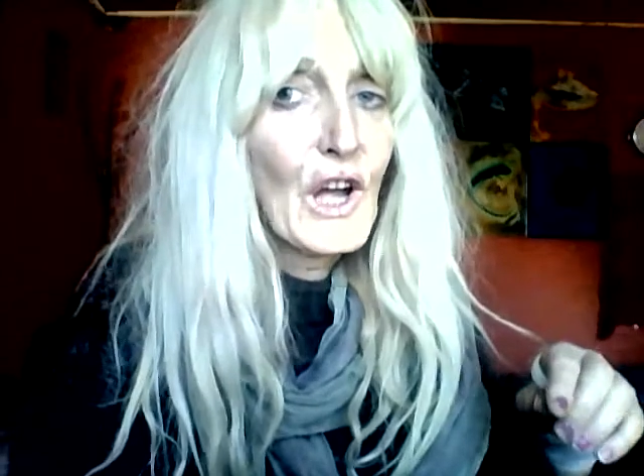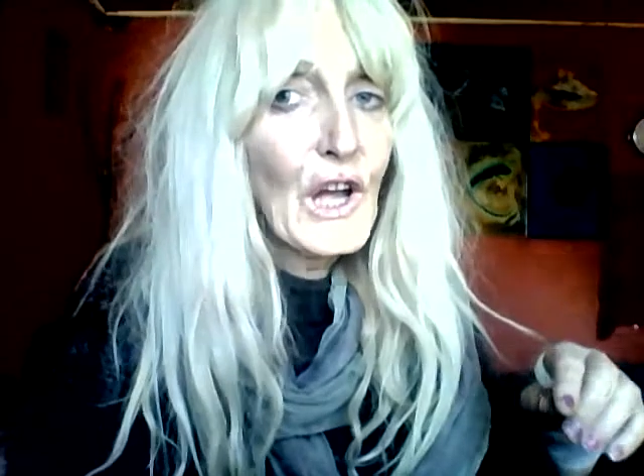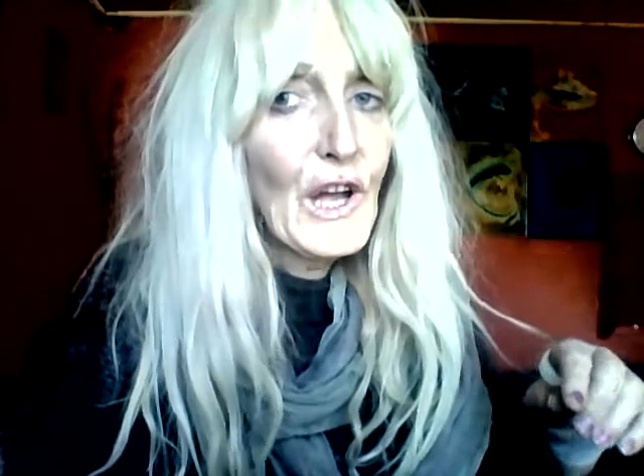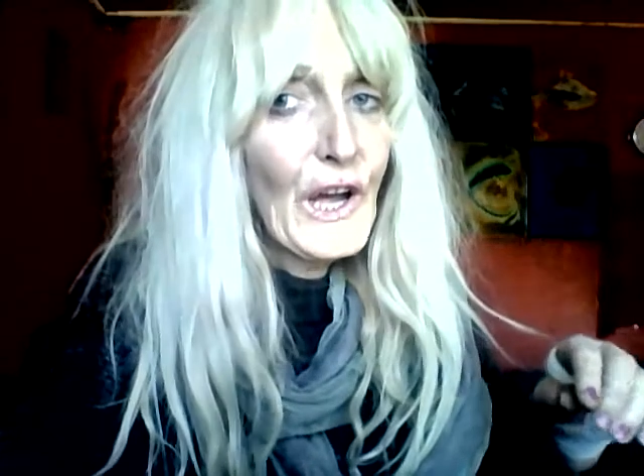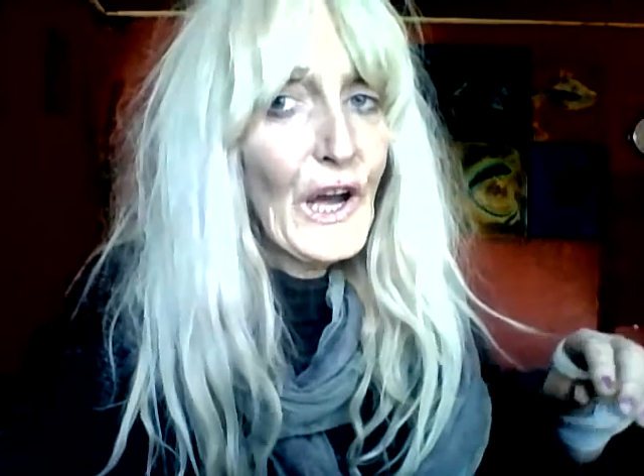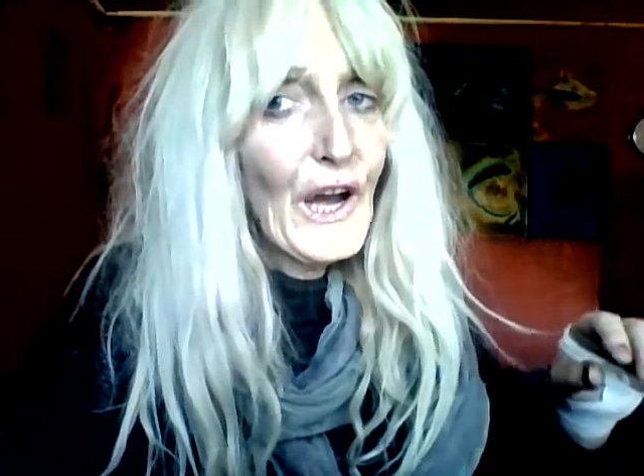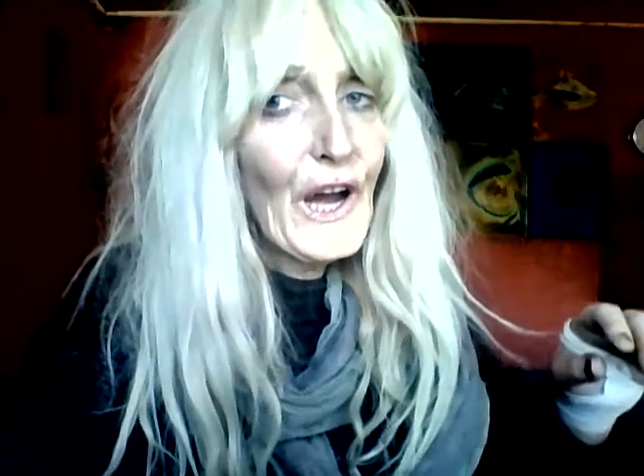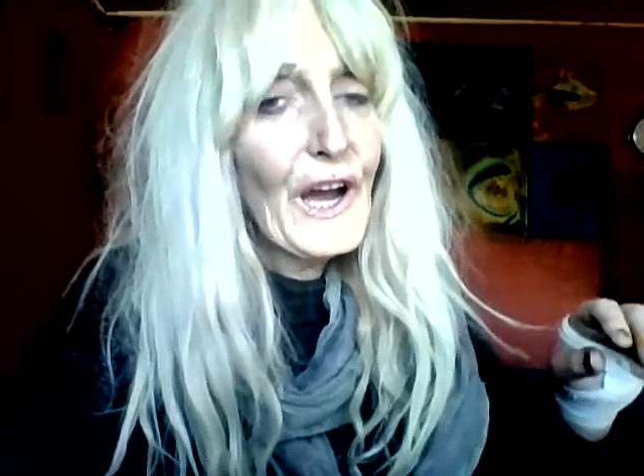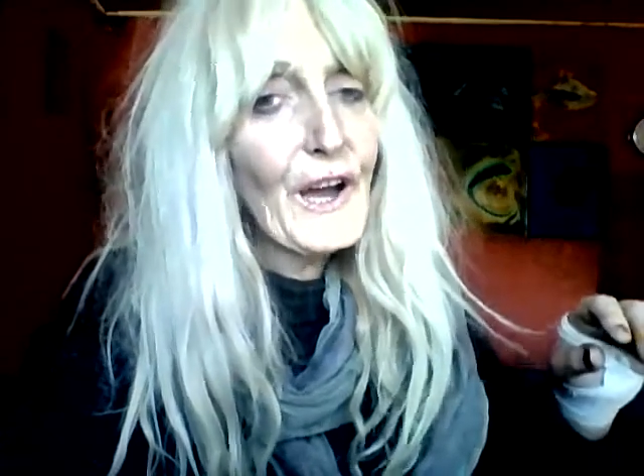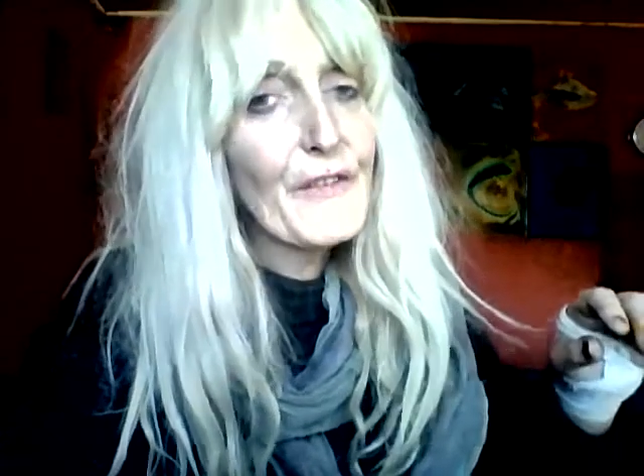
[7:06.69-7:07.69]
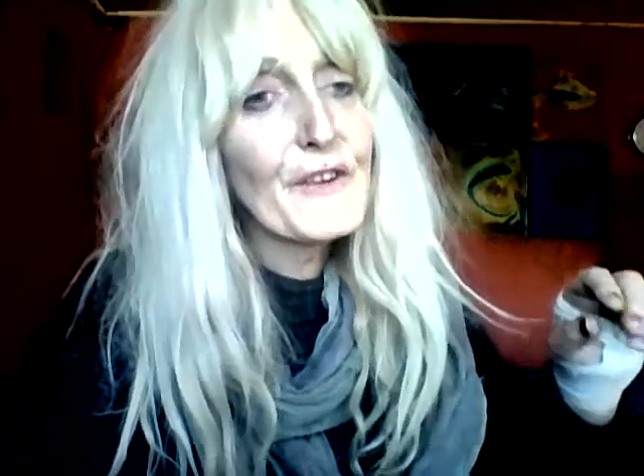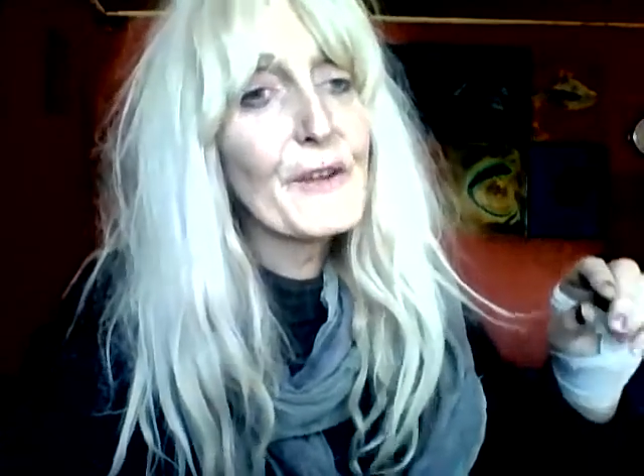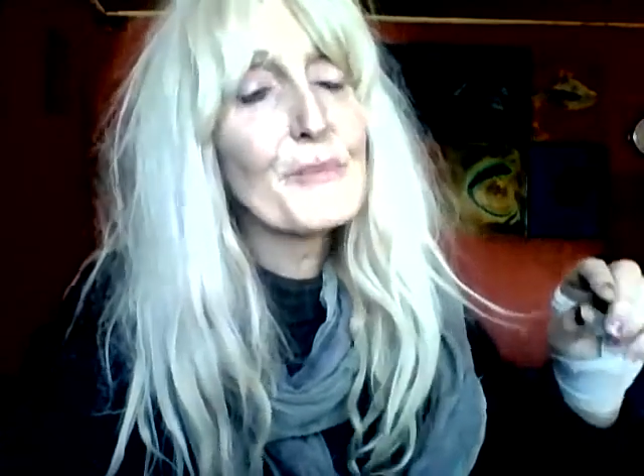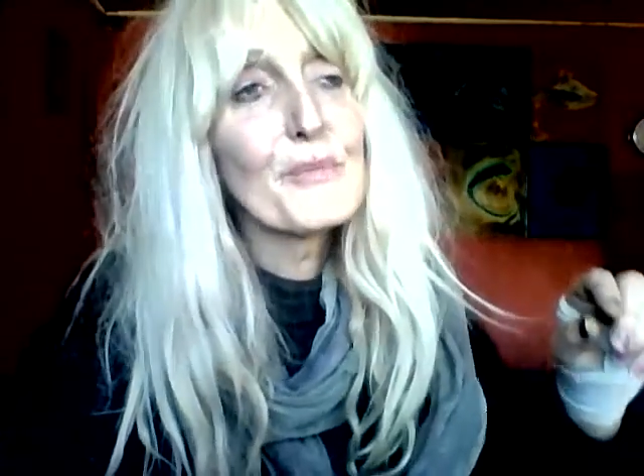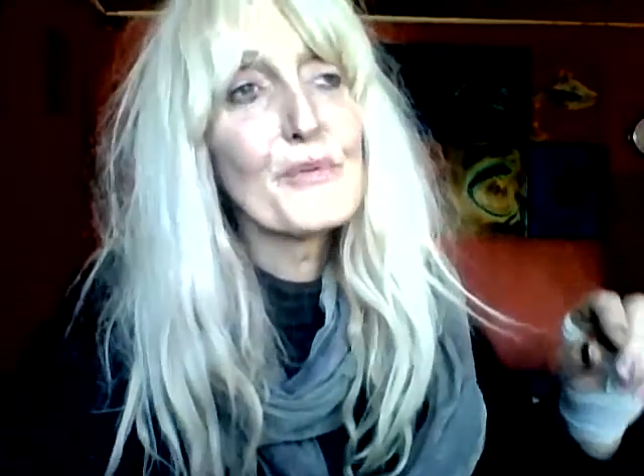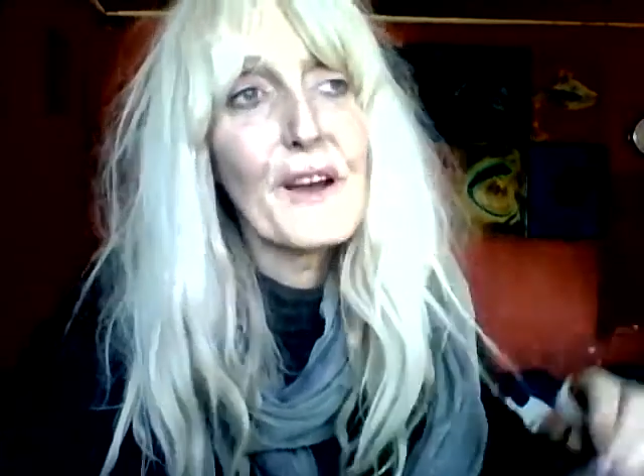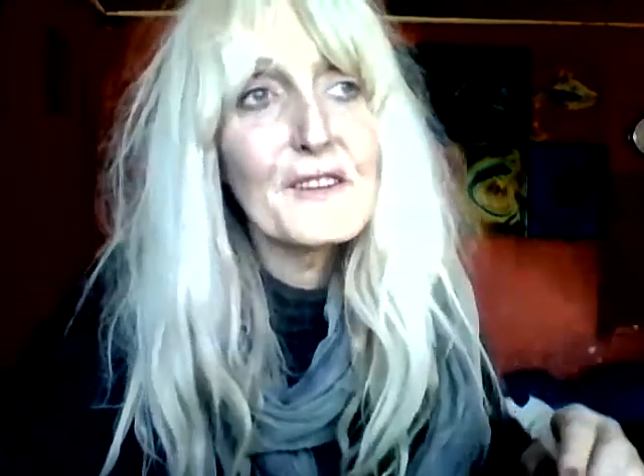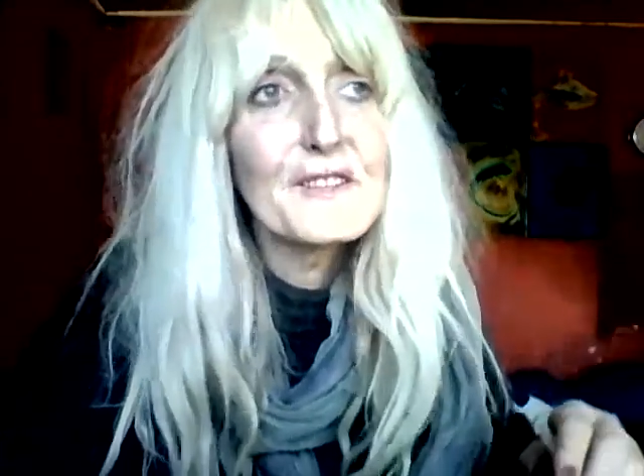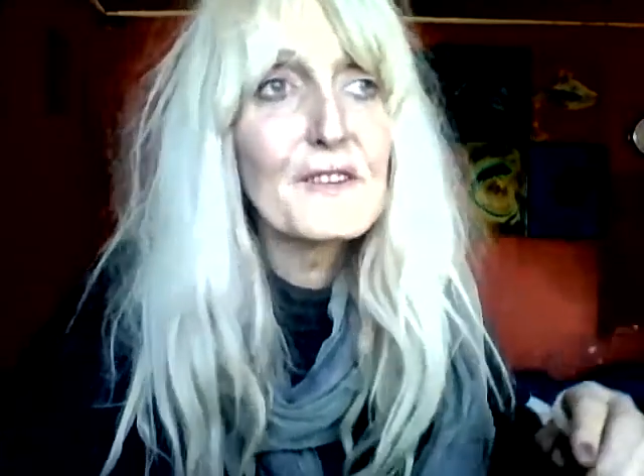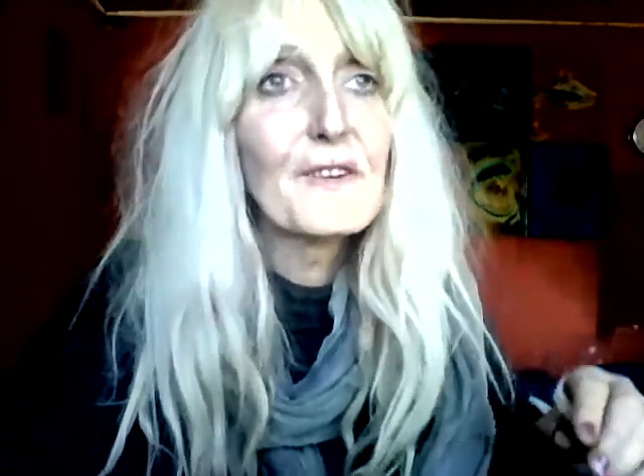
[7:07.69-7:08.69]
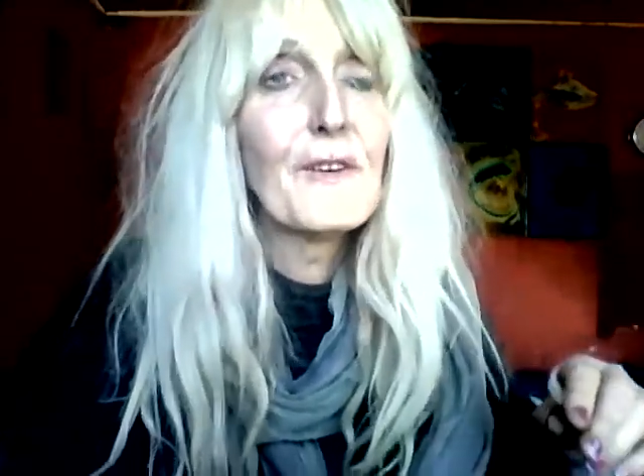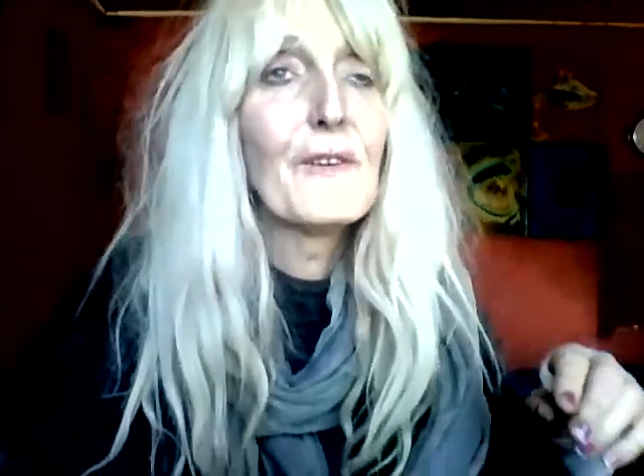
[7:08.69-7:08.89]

are having the practical